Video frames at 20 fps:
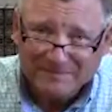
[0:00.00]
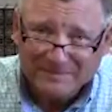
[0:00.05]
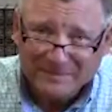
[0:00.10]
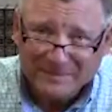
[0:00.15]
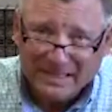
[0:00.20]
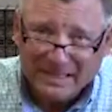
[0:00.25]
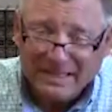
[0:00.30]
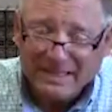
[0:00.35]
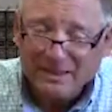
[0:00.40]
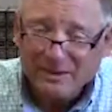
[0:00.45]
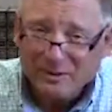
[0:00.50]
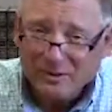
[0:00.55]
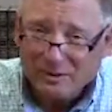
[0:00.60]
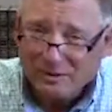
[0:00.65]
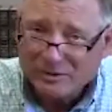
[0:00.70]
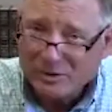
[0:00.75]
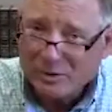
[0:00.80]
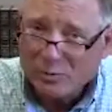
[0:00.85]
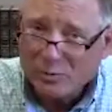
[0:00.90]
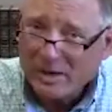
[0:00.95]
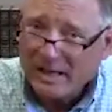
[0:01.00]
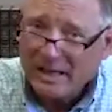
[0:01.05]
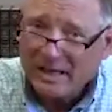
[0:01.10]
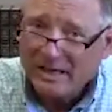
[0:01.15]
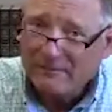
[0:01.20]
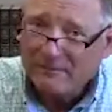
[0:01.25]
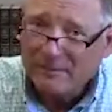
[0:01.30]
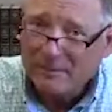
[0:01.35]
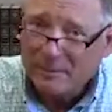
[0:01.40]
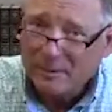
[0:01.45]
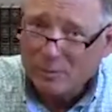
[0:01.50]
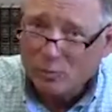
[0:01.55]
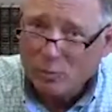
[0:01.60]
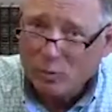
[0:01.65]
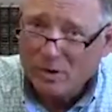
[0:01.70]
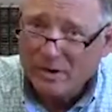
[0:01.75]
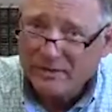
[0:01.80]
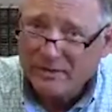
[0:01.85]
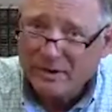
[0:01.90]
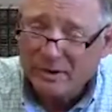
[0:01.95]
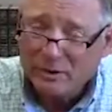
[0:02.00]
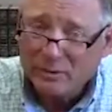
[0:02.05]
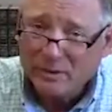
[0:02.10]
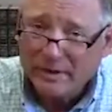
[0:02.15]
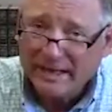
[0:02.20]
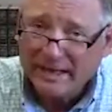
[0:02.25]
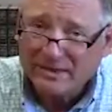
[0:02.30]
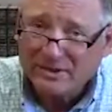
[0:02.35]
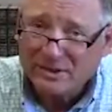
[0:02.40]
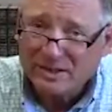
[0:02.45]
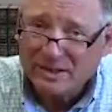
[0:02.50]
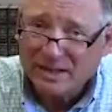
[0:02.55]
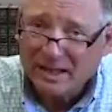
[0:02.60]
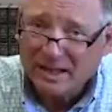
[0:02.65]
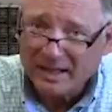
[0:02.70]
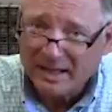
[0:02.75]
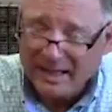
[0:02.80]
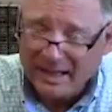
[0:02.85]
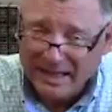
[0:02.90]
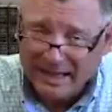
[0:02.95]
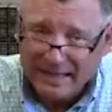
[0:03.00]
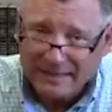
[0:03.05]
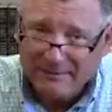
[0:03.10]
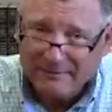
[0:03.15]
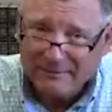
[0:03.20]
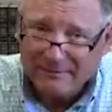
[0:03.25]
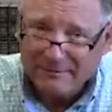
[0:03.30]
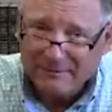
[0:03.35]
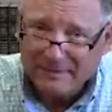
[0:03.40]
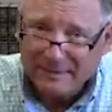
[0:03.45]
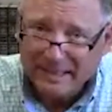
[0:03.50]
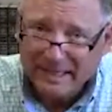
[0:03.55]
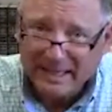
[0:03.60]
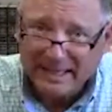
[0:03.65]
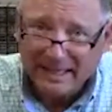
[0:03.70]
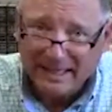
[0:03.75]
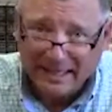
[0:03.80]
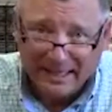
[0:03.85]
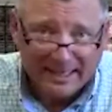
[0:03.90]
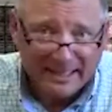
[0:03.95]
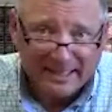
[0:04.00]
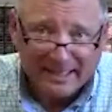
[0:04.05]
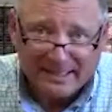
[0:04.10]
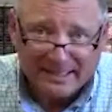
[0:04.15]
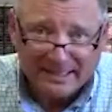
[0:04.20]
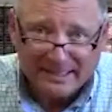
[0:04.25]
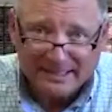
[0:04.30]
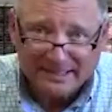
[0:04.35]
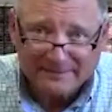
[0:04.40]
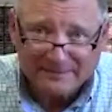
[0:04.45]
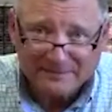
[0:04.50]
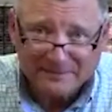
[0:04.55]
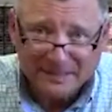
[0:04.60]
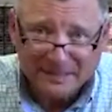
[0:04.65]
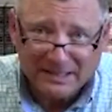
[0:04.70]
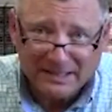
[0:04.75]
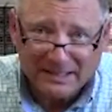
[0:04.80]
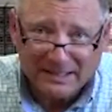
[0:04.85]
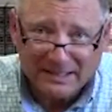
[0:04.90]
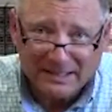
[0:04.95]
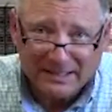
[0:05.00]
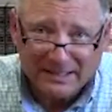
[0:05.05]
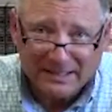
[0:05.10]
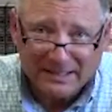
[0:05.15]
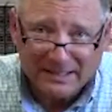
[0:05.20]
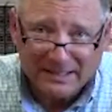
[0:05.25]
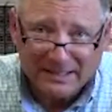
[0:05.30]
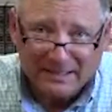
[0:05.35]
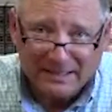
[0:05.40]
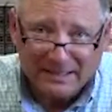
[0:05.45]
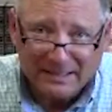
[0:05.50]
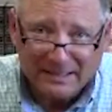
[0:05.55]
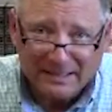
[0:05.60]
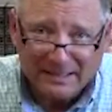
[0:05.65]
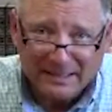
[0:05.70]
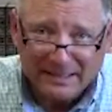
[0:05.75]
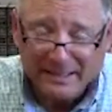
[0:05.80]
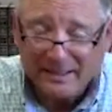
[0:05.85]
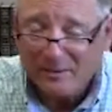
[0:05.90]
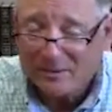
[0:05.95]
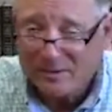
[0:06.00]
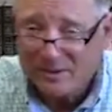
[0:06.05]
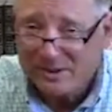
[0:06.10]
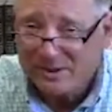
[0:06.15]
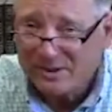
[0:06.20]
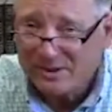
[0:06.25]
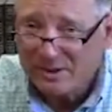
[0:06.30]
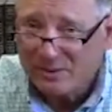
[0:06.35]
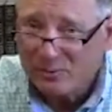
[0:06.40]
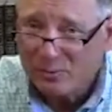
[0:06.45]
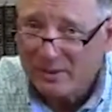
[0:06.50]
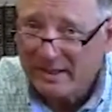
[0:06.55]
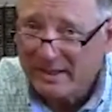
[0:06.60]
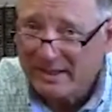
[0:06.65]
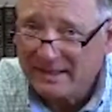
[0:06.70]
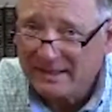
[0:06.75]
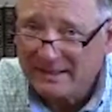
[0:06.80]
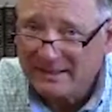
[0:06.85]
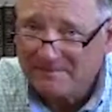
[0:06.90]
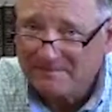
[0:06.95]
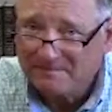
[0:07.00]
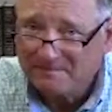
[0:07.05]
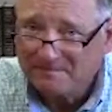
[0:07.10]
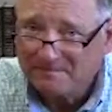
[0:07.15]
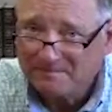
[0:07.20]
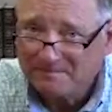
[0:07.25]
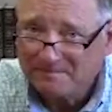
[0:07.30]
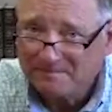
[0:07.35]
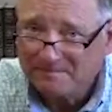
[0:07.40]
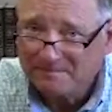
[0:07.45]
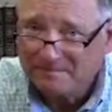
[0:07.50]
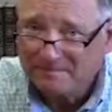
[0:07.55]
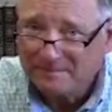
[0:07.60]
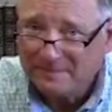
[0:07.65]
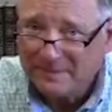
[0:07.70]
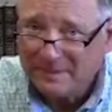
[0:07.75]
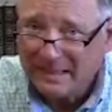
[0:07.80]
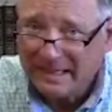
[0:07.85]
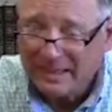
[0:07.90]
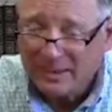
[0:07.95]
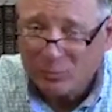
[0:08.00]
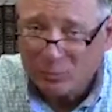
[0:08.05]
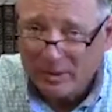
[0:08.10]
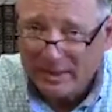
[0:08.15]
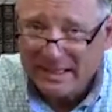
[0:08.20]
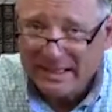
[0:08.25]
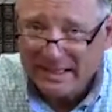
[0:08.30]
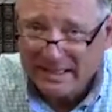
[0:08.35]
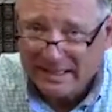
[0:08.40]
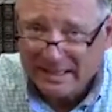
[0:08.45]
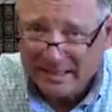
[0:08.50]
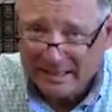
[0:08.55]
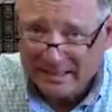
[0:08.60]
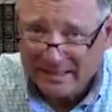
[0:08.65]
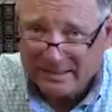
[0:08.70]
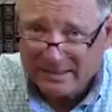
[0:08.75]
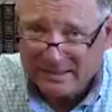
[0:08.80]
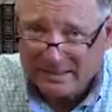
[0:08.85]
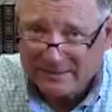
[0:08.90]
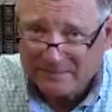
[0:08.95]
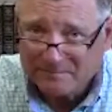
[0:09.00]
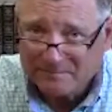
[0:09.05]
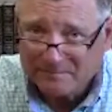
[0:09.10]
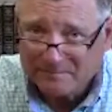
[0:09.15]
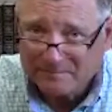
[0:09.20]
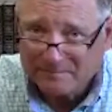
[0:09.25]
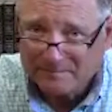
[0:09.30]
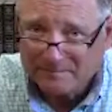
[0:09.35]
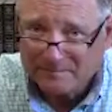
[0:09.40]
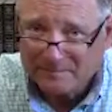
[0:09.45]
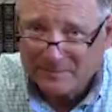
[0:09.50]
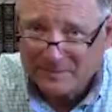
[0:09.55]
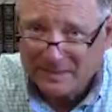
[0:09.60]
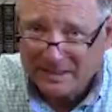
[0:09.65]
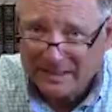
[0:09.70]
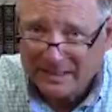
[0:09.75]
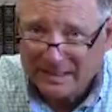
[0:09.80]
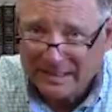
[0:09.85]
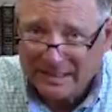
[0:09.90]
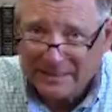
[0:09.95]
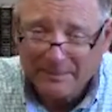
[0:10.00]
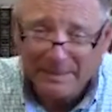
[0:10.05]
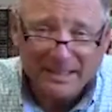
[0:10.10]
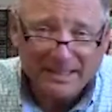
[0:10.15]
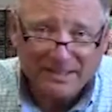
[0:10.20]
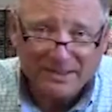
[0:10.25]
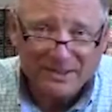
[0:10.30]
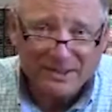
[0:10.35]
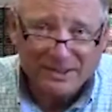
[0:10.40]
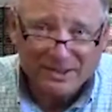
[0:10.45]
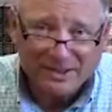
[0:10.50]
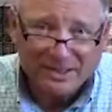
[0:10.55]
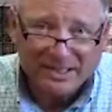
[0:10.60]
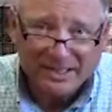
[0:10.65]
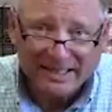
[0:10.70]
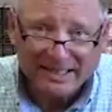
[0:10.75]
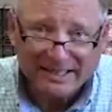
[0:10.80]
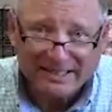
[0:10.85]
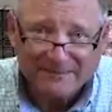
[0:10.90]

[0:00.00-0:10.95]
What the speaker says: He looks away from the one that grants life and light. He notices the wind. And when he does, he begins to sink.